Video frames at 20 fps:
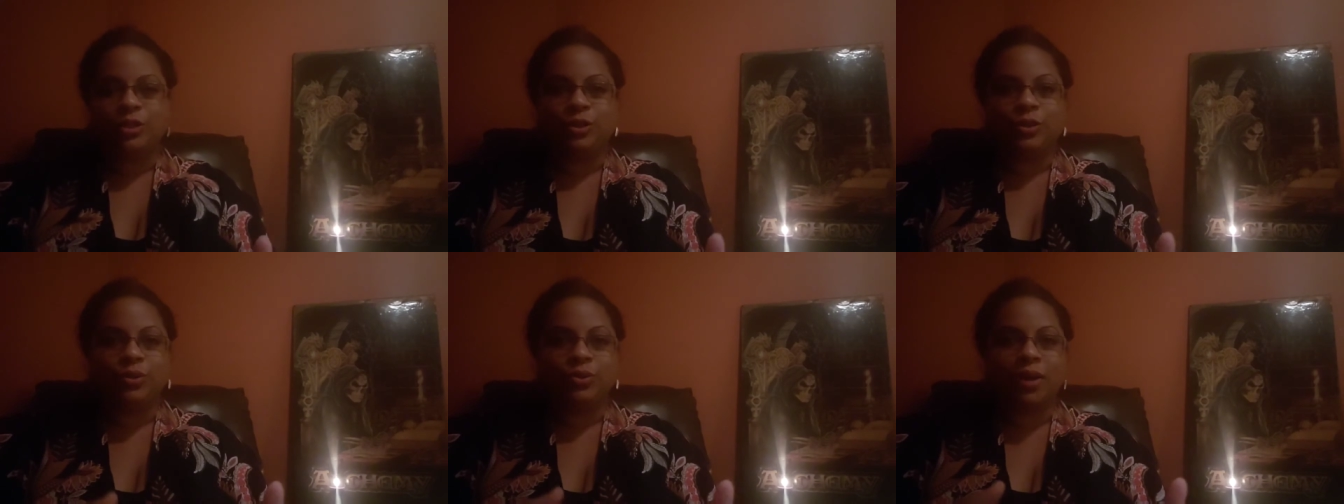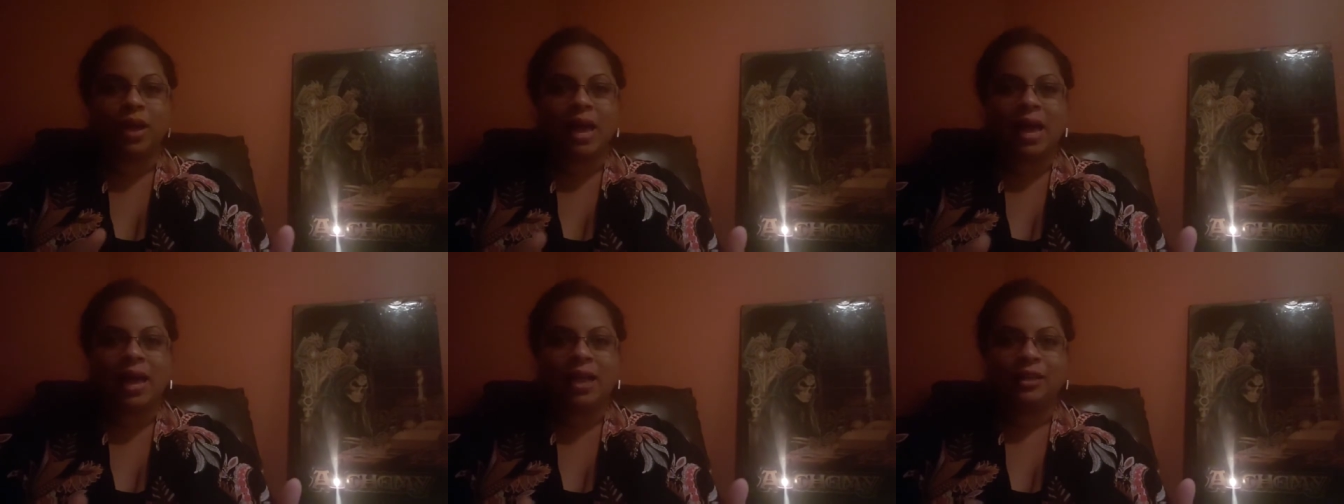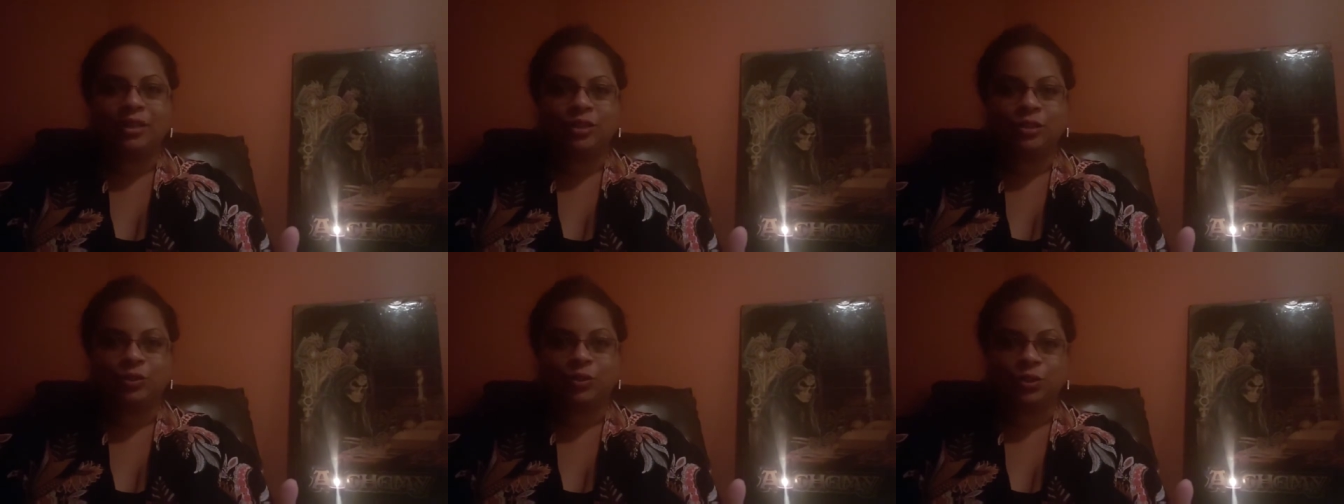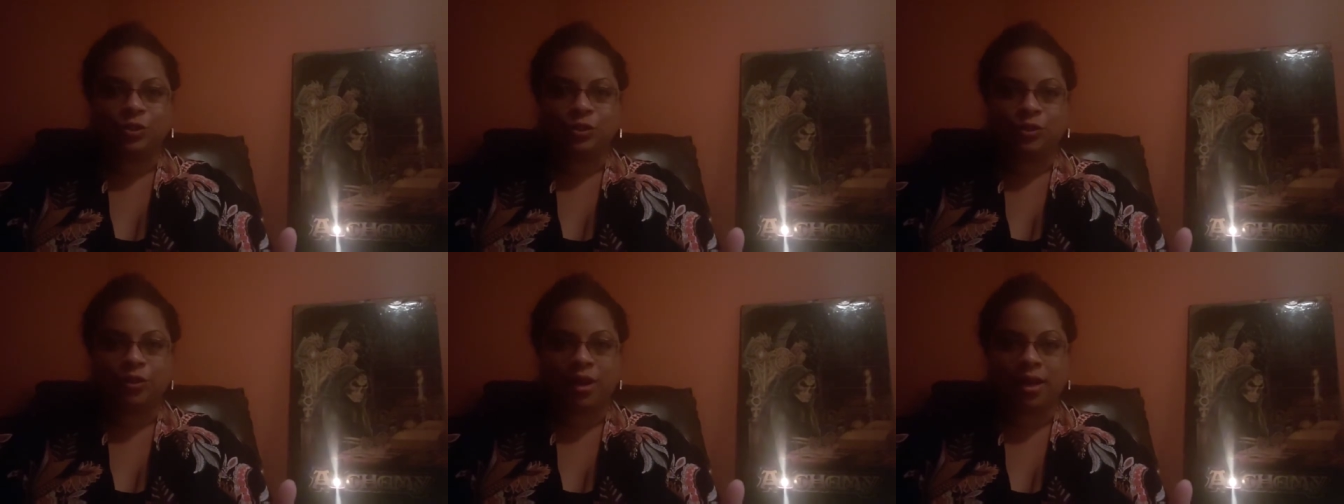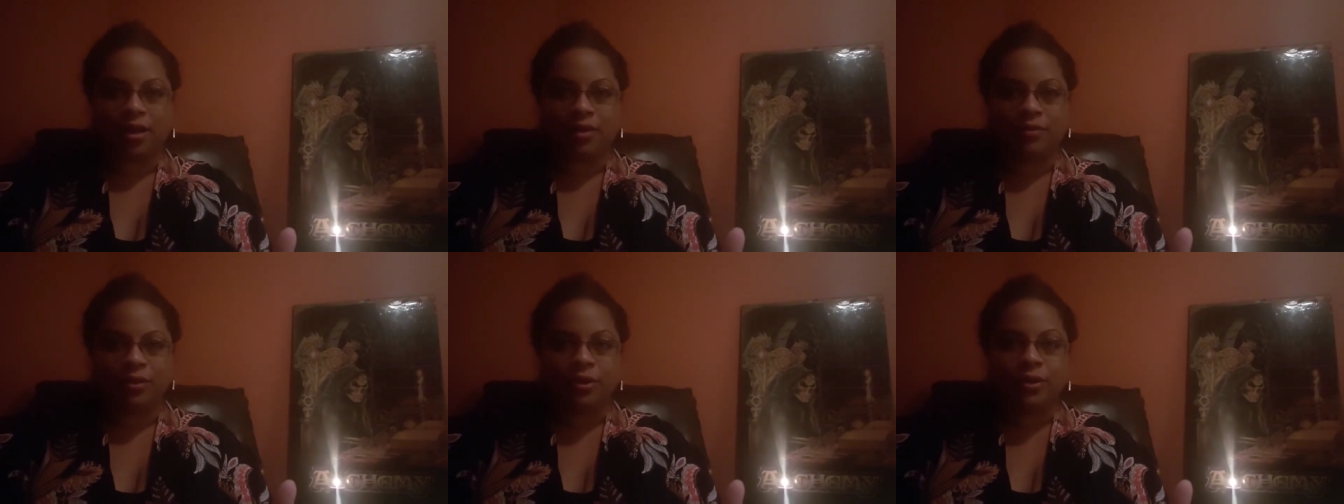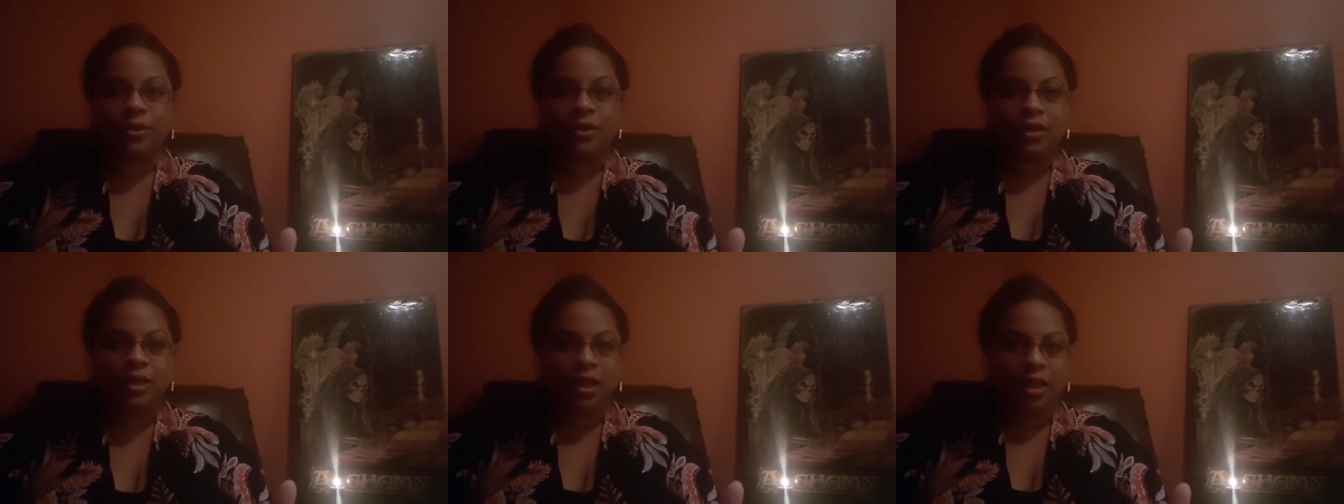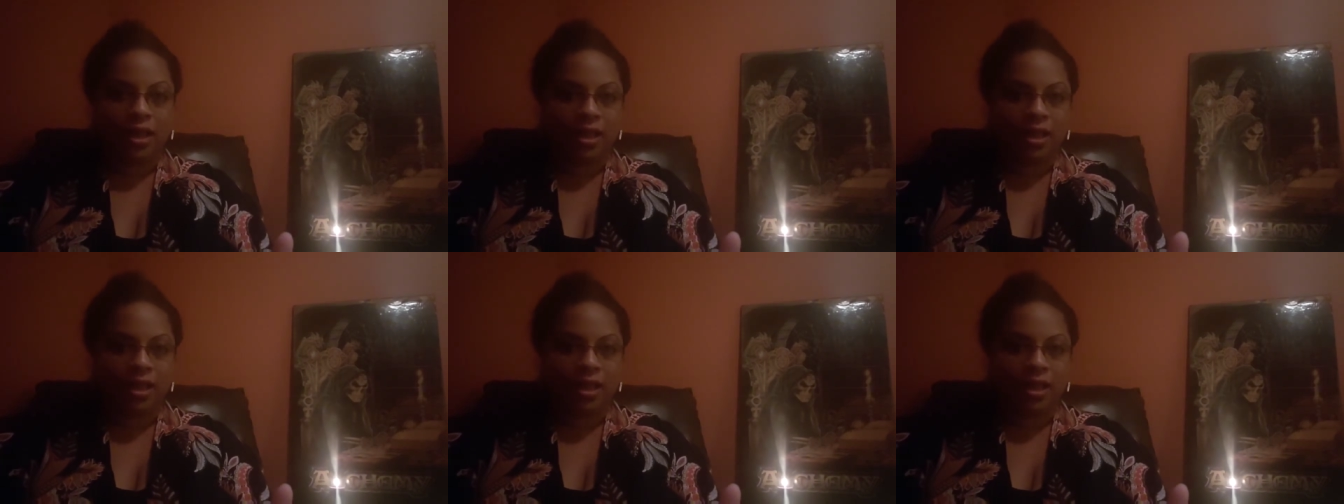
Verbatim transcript: to astral travel?